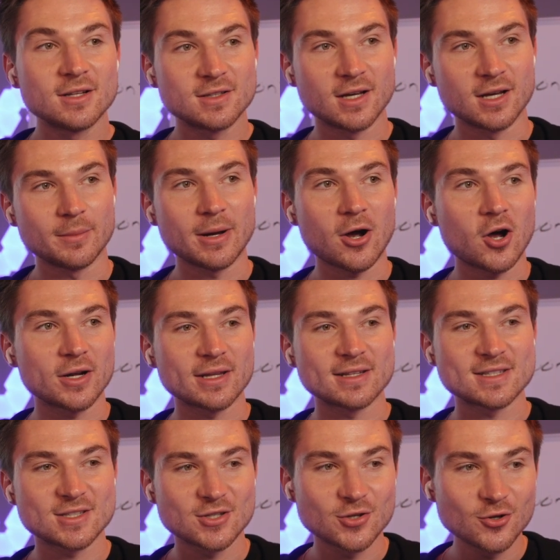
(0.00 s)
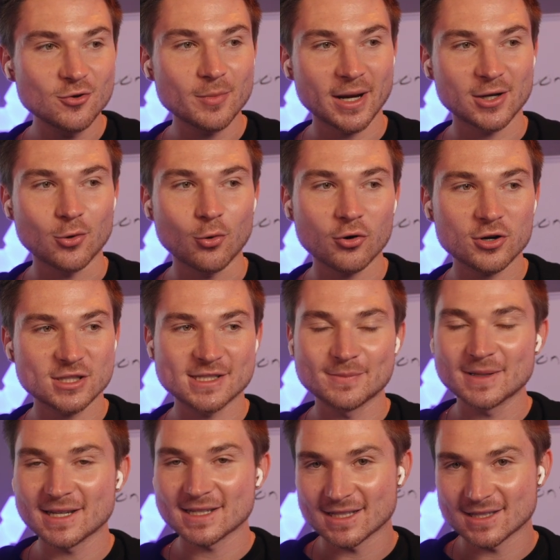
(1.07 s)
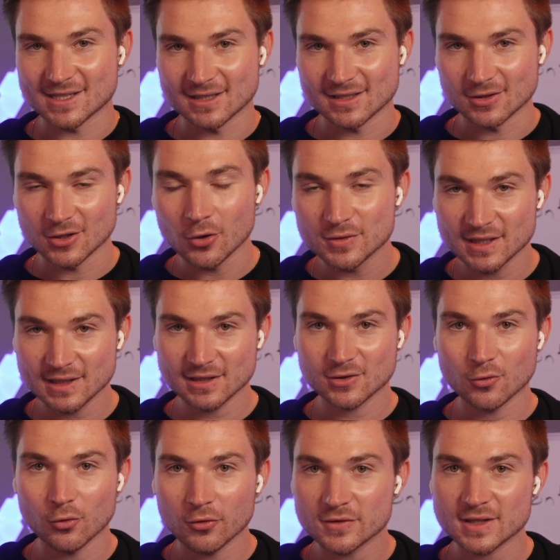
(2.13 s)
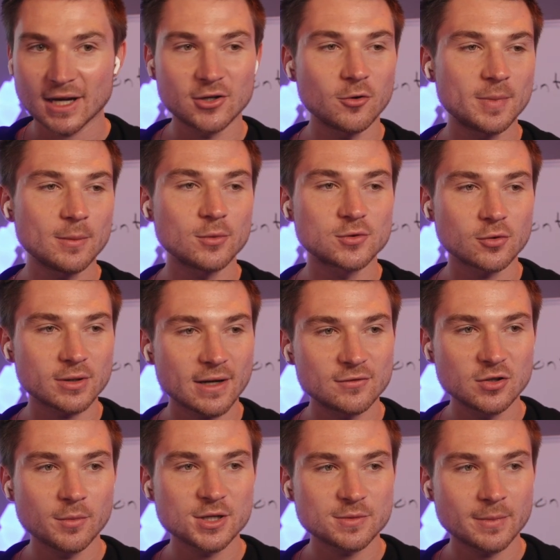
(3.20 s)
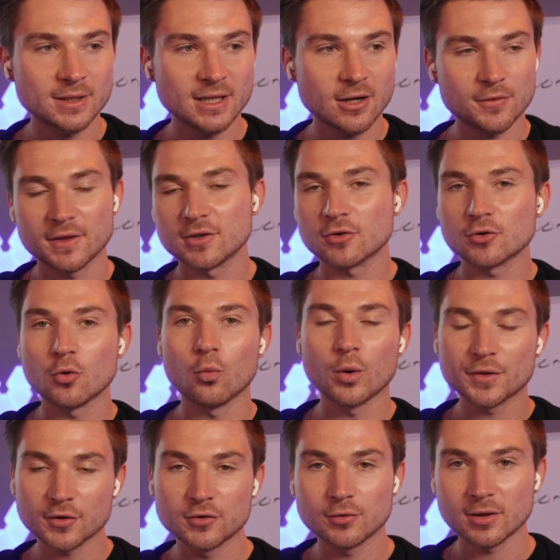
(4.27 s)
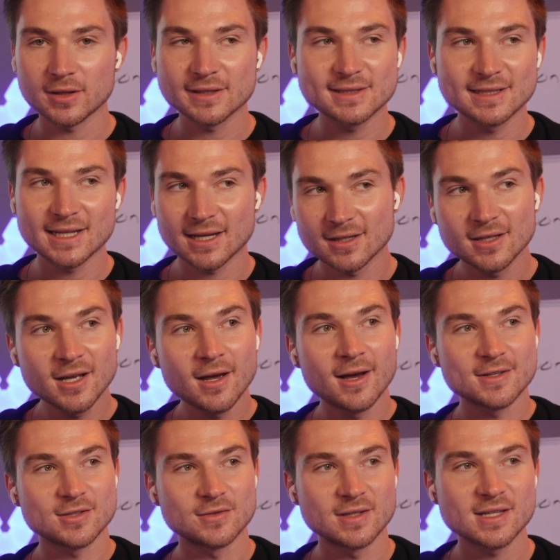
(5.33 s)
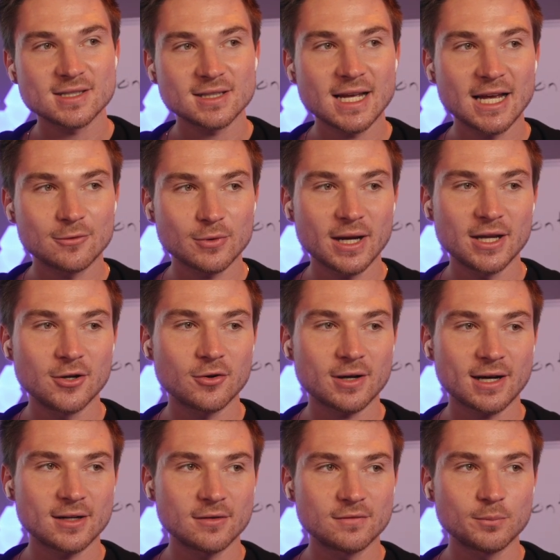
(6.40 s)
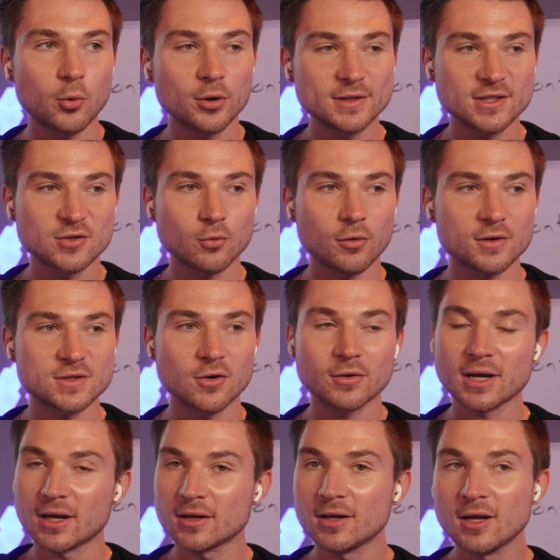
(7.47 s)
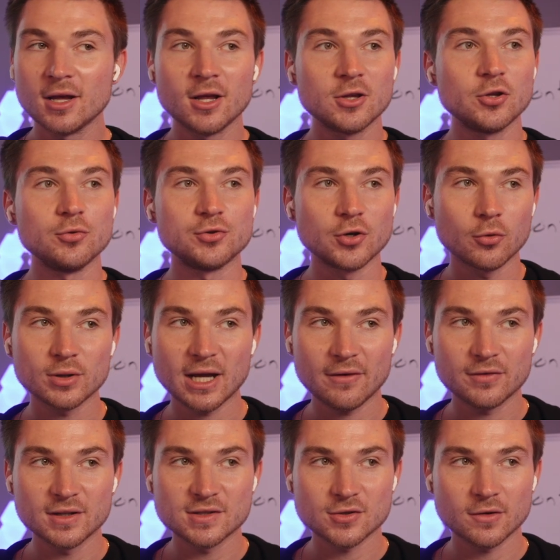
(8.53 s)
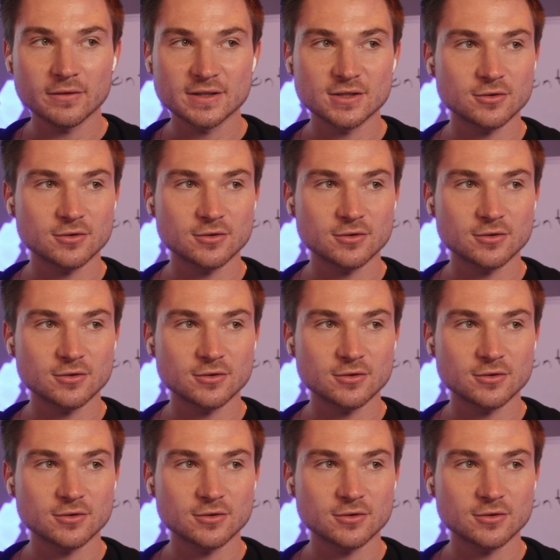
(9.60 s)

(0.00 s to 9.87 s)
my audience to my course, because it's a low ticket course. I know people don't have too much money yet, or they don't know what they're doing on LinkedIn yet. So this line right here kind of pointed towards, okay, you don't have any services